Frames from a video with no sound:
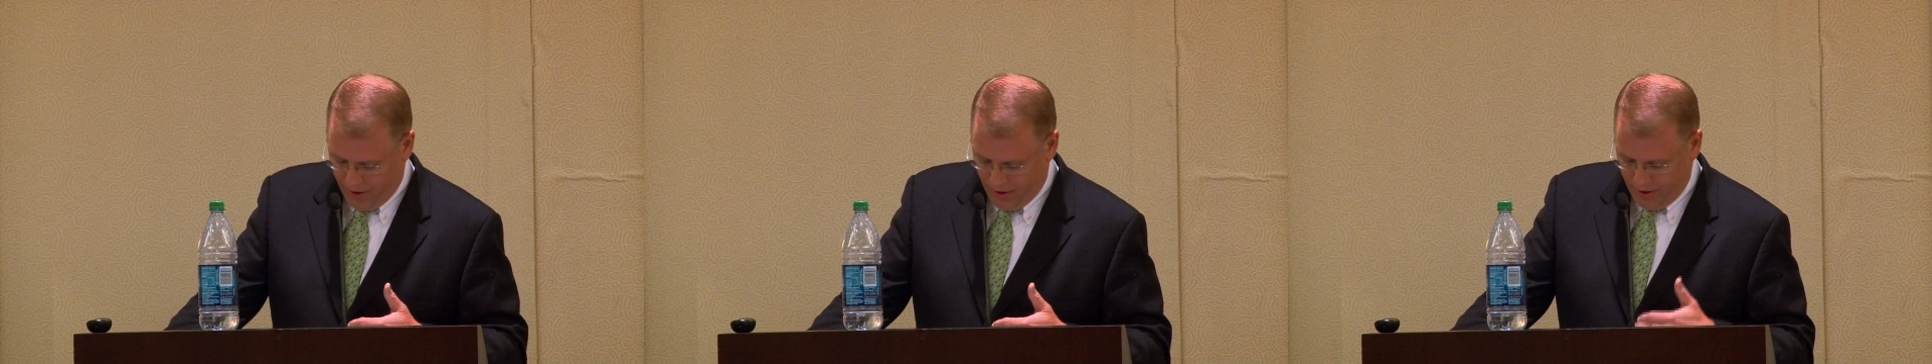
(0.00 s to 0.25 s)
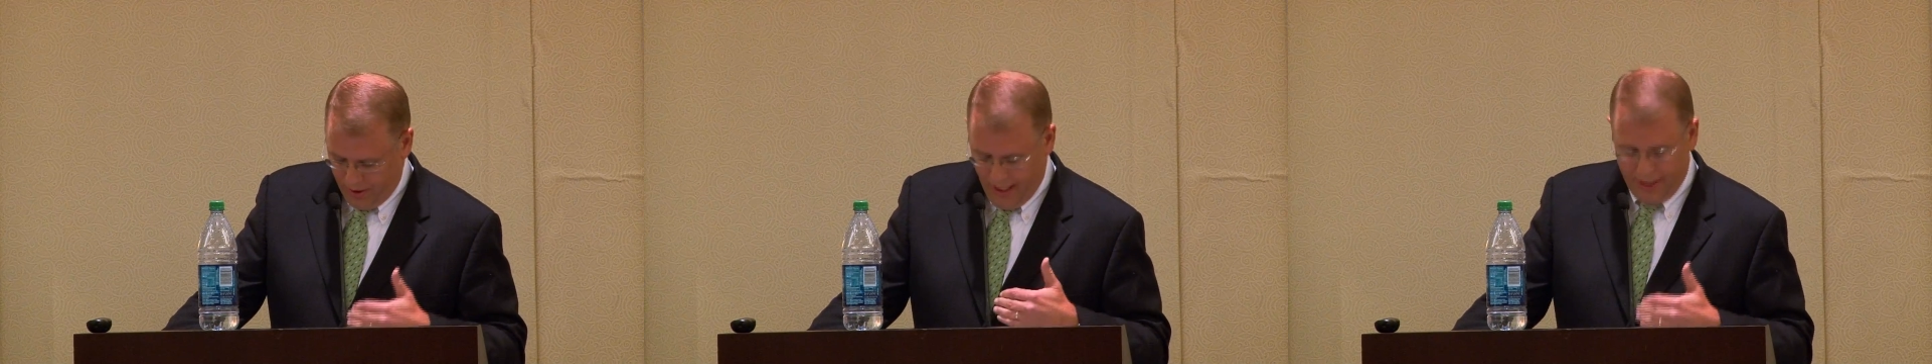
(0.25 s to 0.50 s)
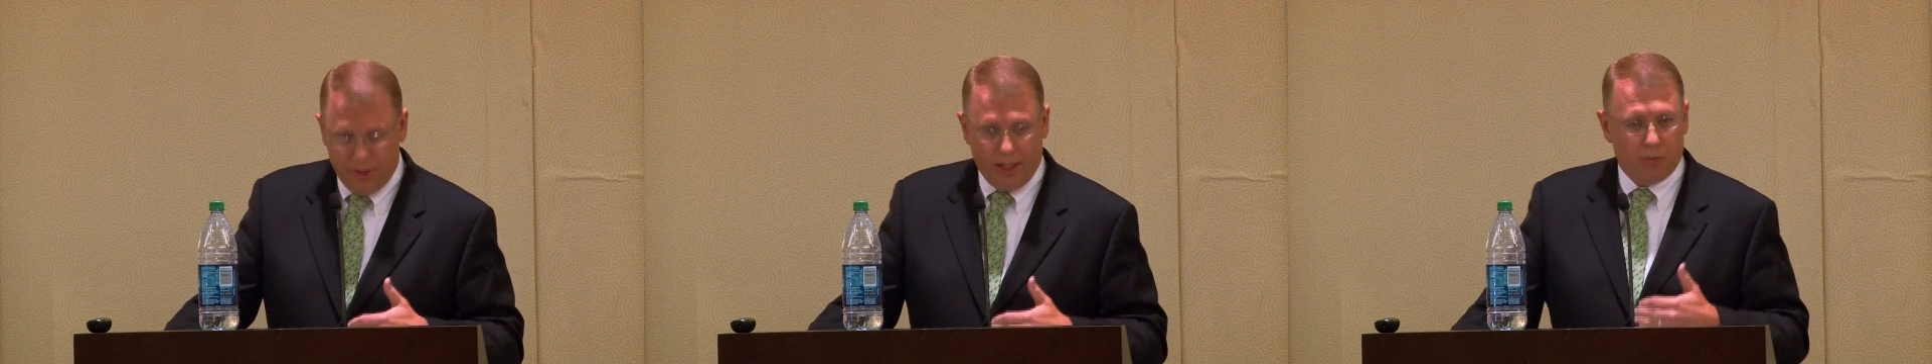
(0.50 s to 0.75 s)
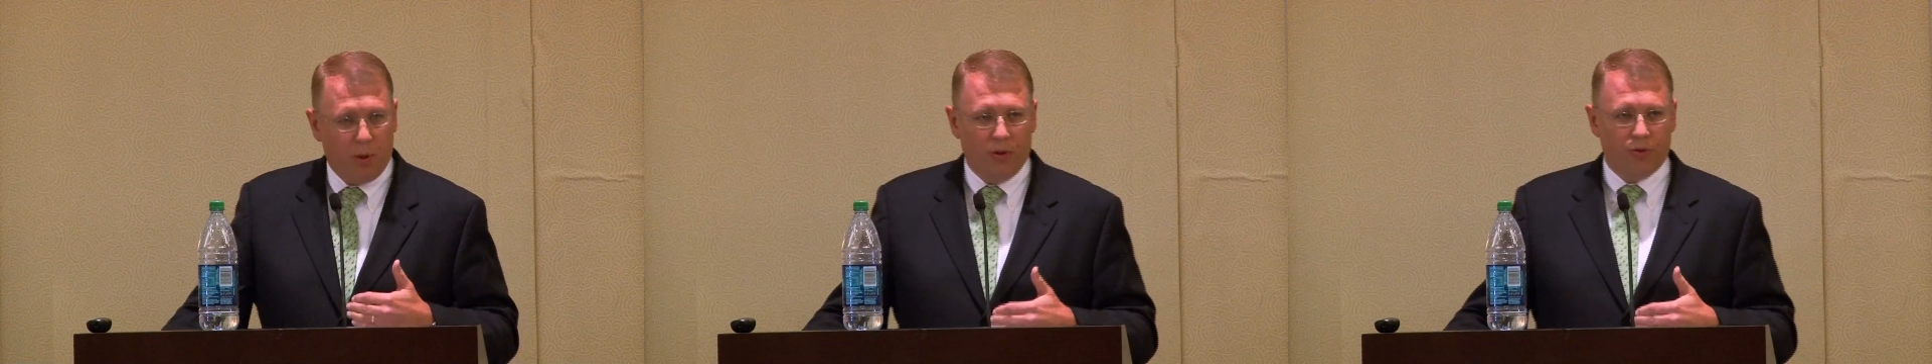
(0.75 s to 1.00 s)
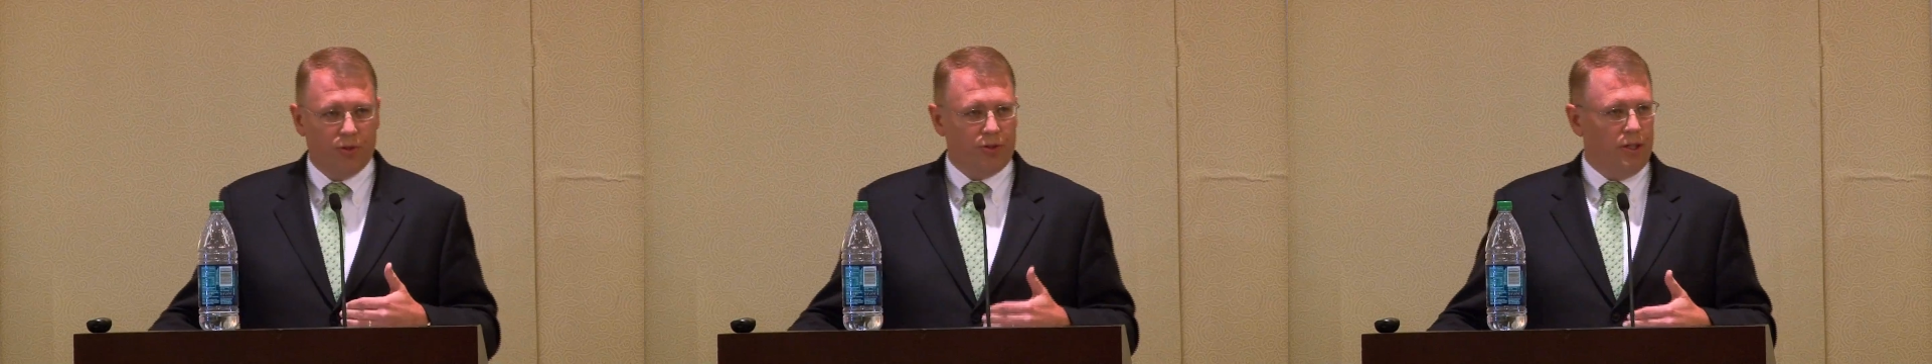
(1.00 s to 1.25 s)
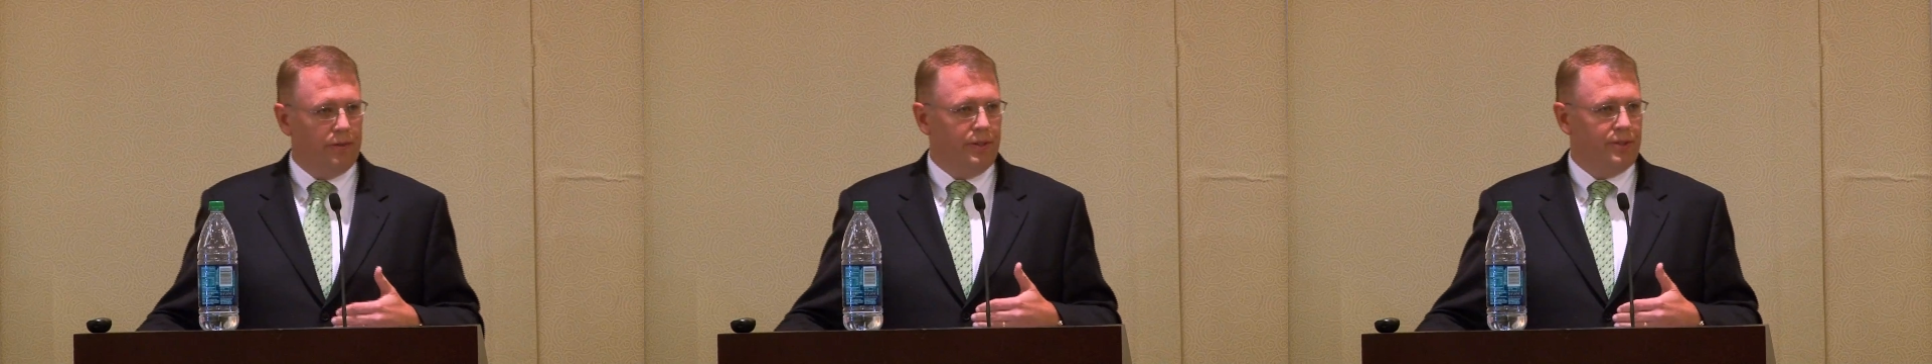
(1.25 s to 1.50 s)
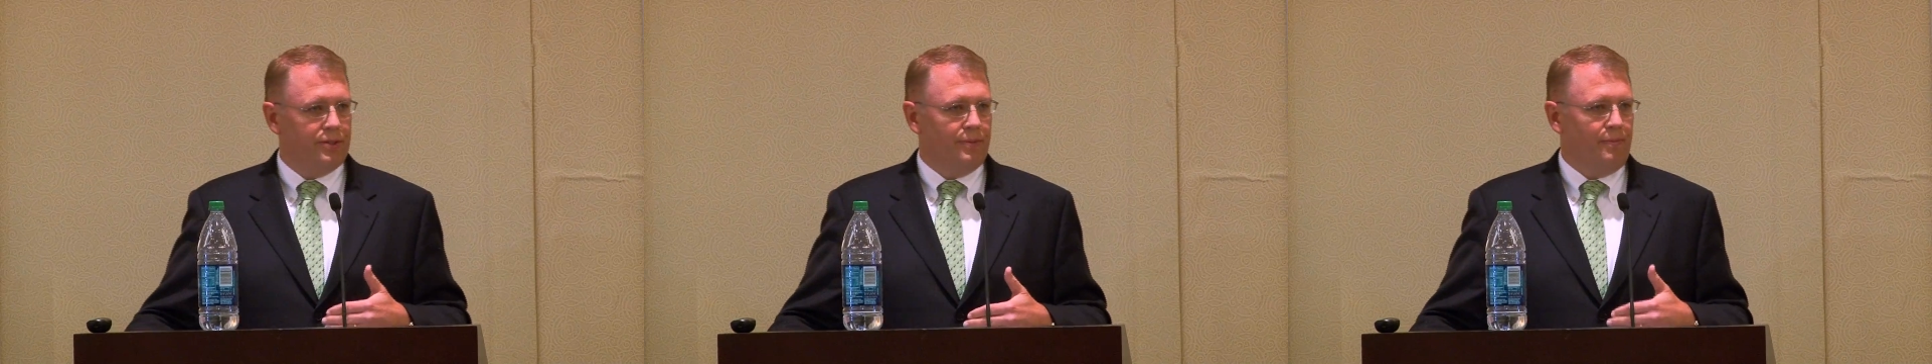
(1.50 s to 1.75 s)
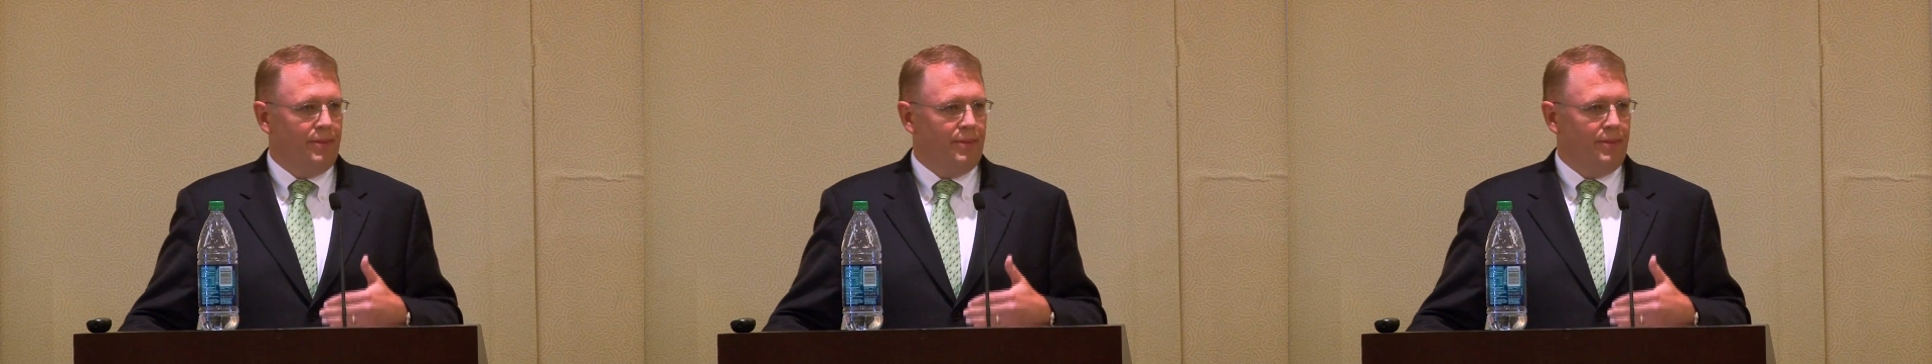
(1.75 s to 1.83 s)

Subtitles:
the United States Postal Service,